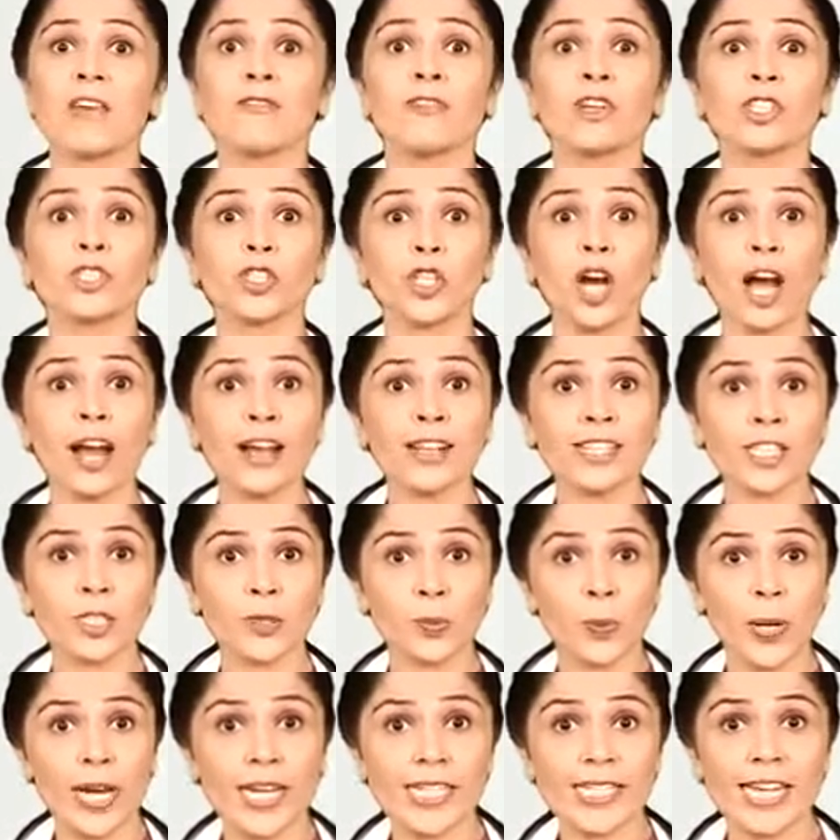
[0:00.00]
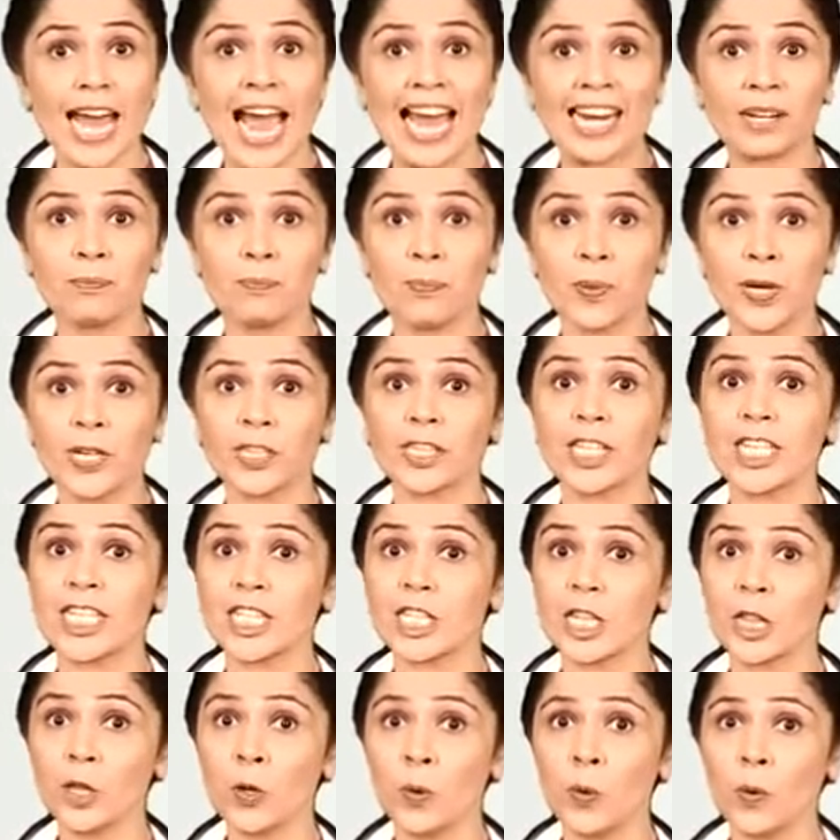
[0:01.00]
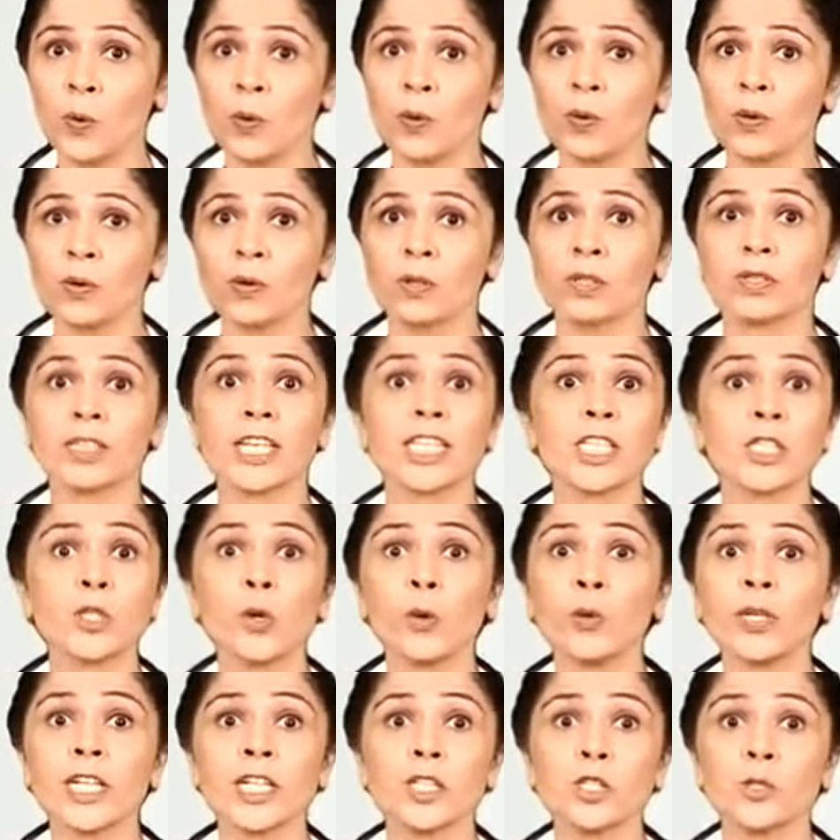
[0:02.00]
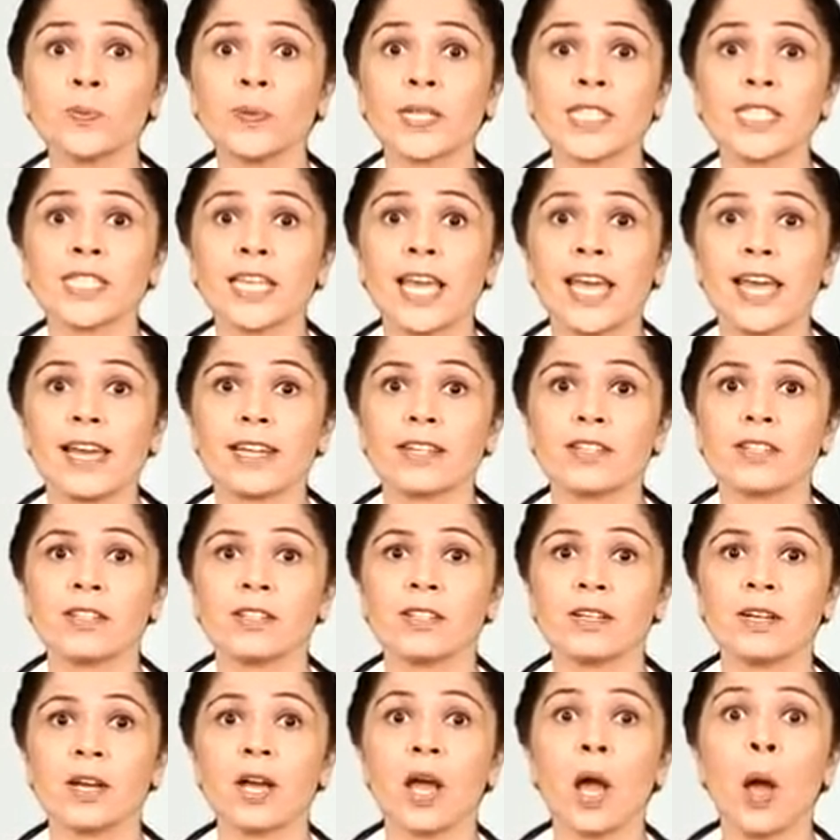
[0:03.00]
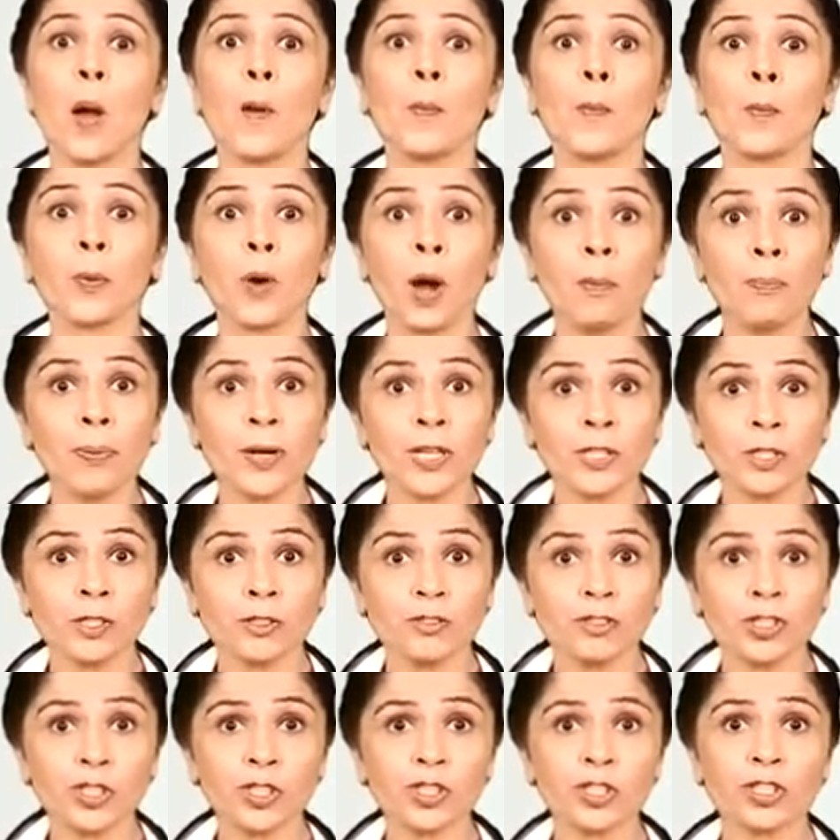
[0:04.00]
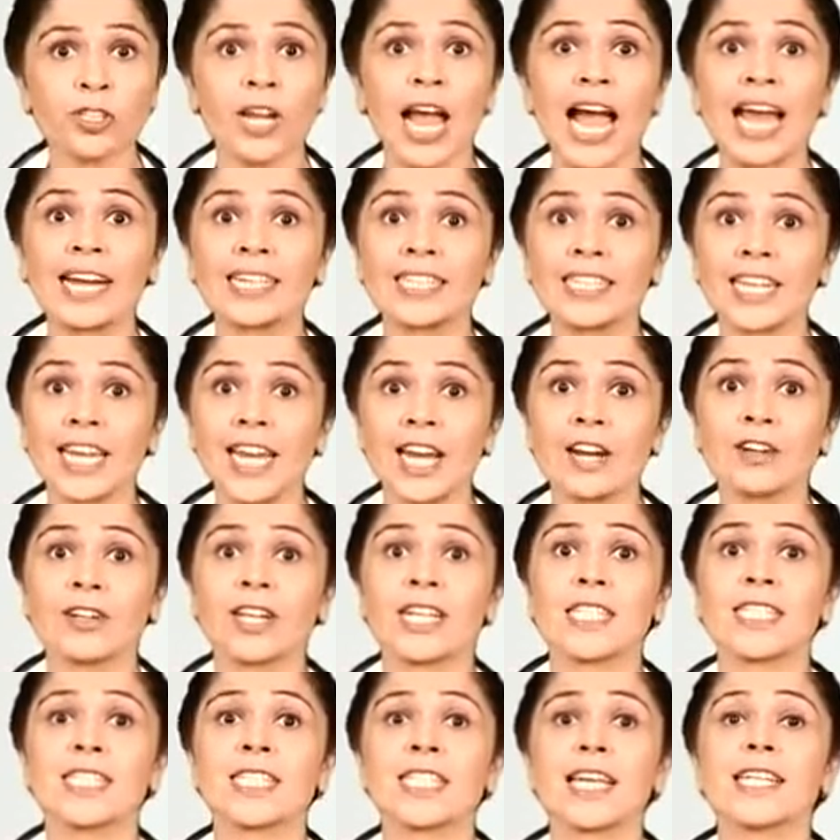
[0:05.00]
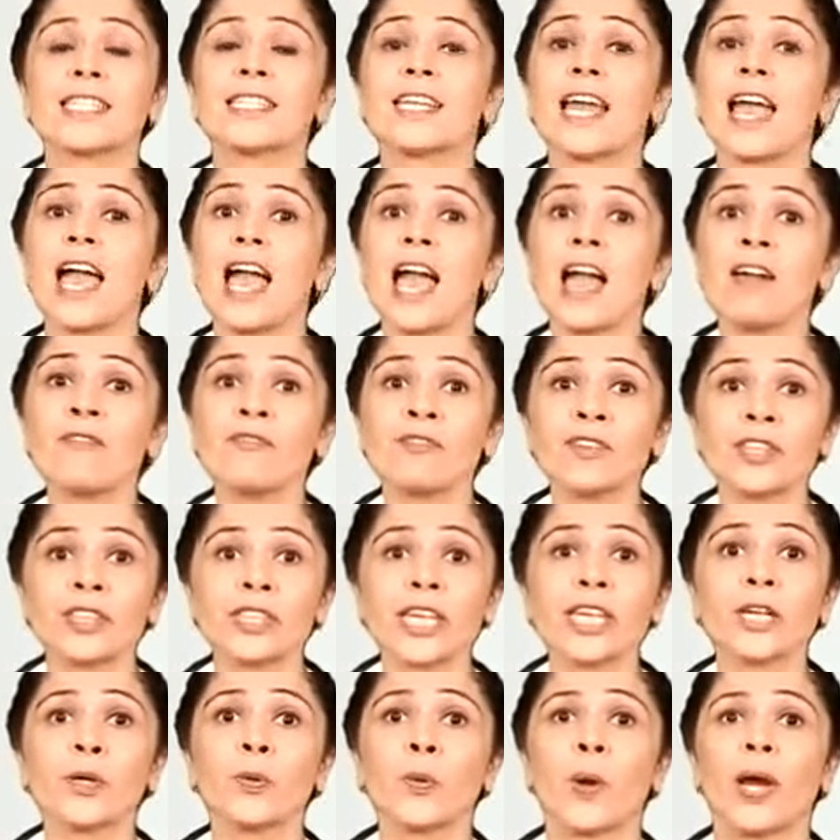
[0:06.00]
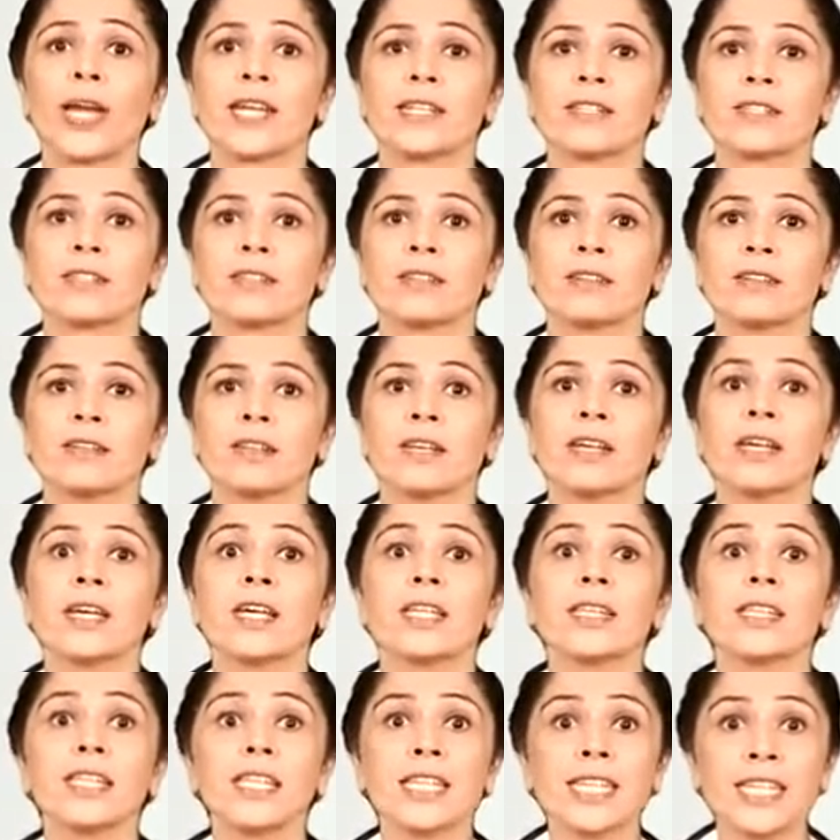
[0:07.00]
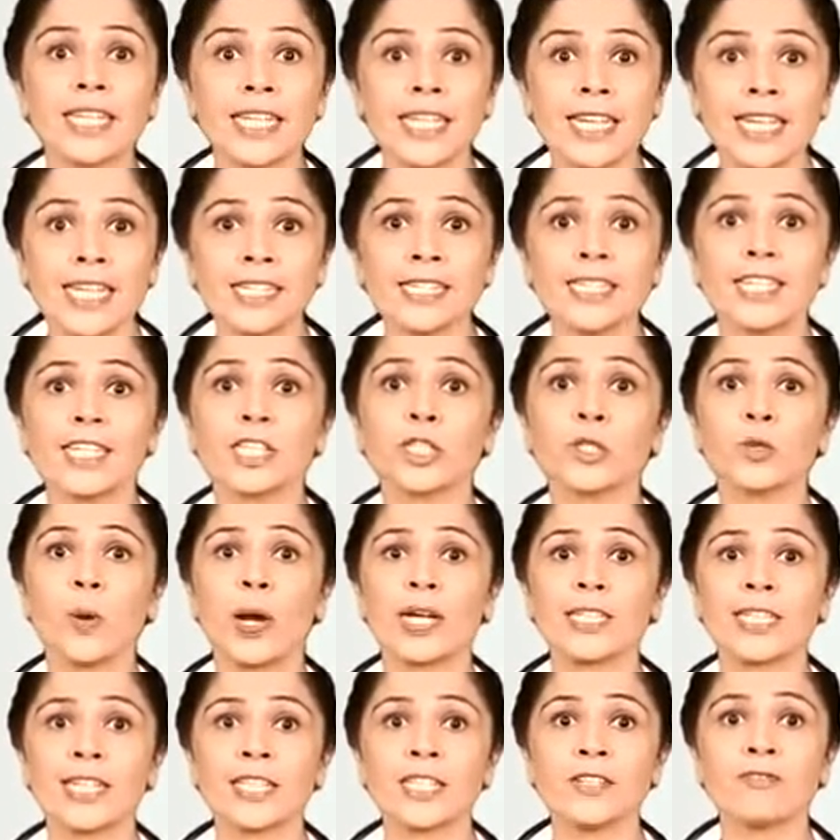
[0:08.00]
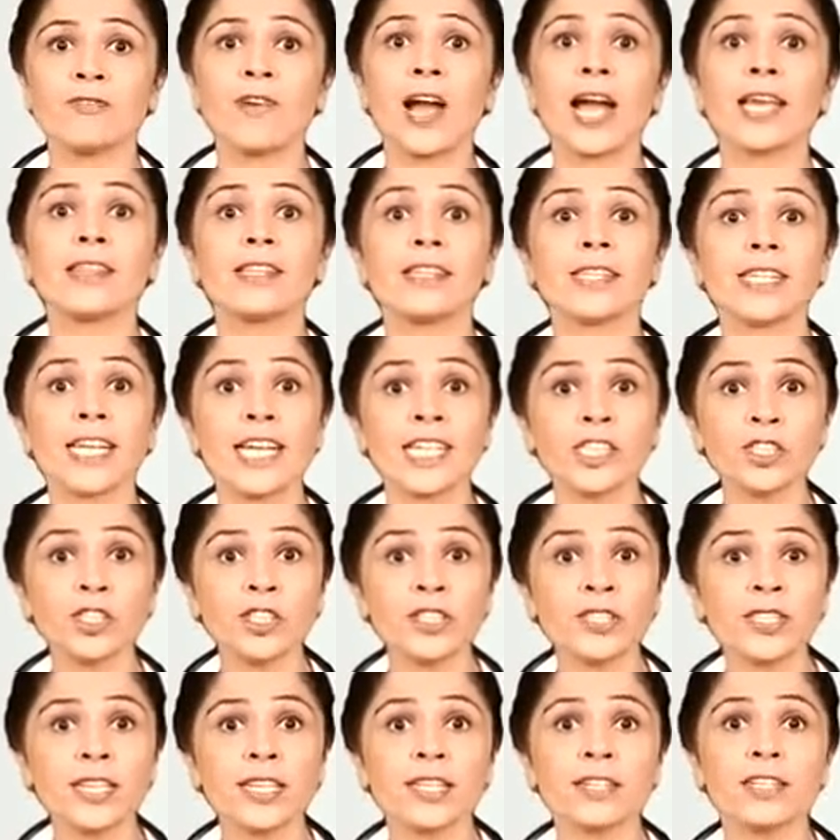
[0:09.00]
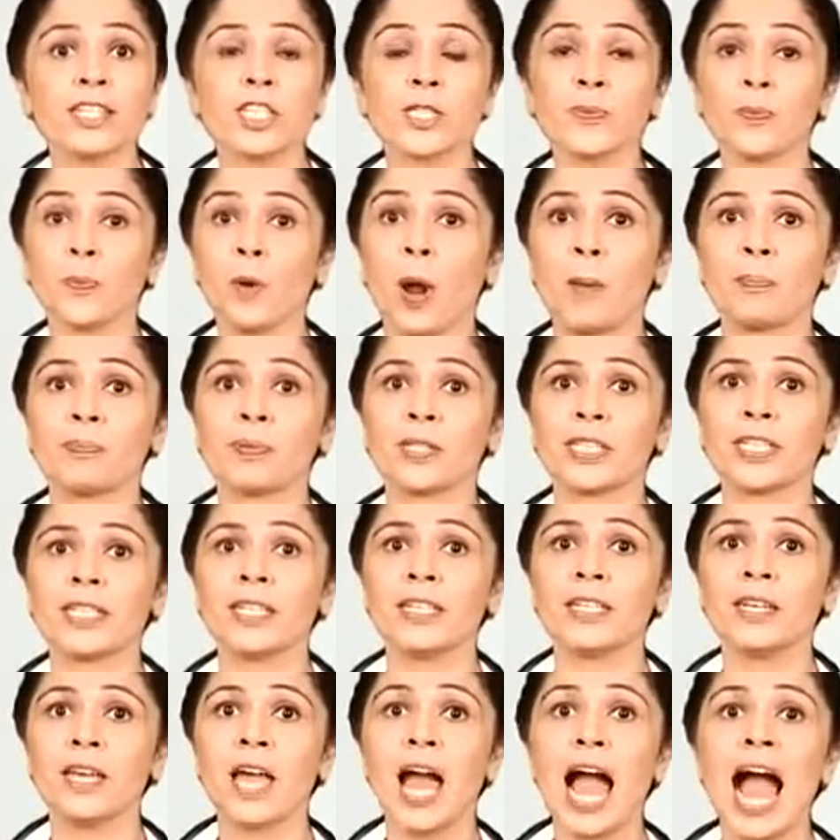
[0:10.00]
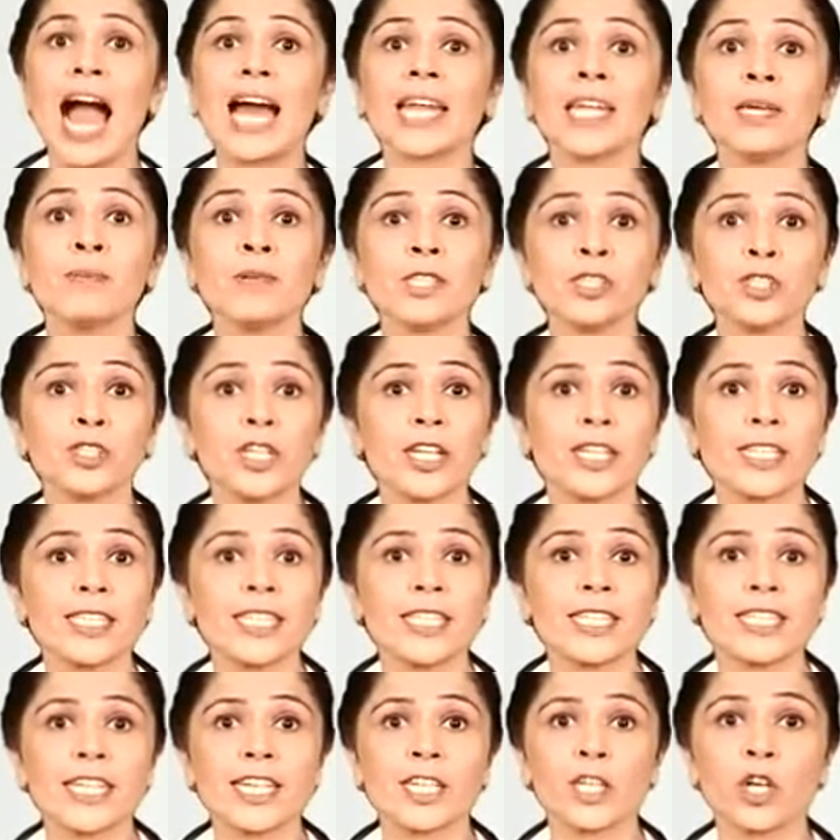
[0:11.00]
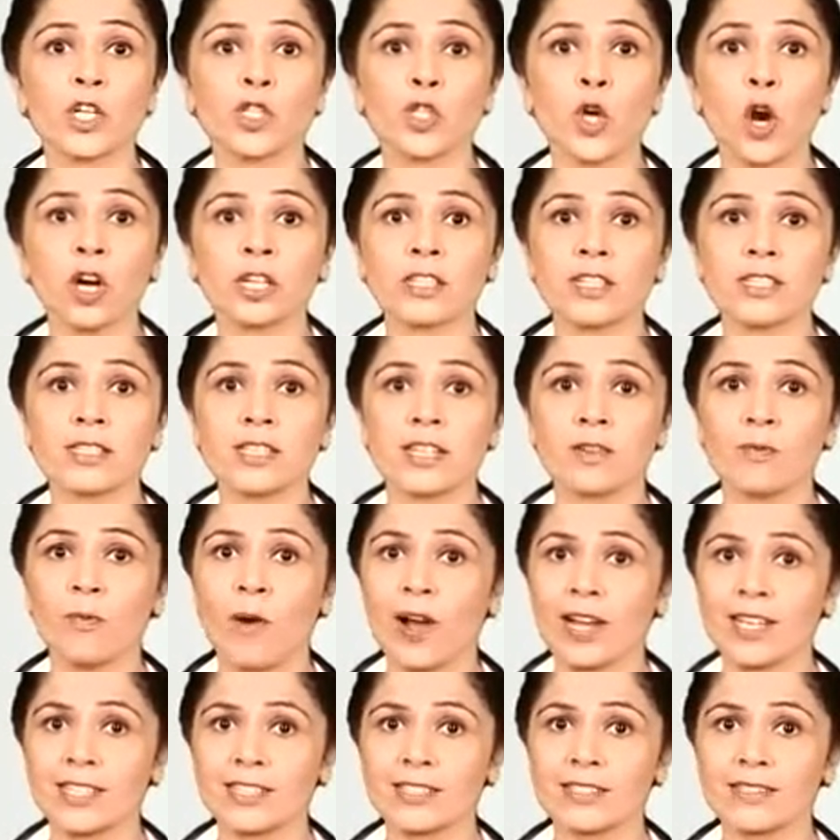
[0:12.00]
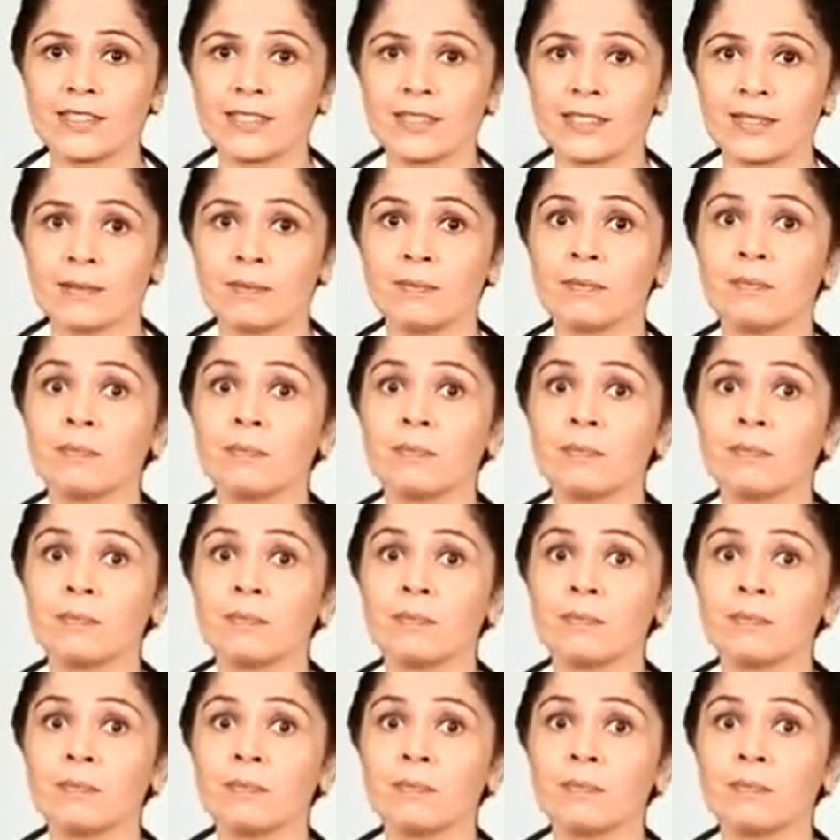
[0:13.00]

If your child's weight at birth is low, there's no need to be scared. Proper nutrition and care can set everything right. The need is to identify the danger signals promptly and immediately take your doctor's advice.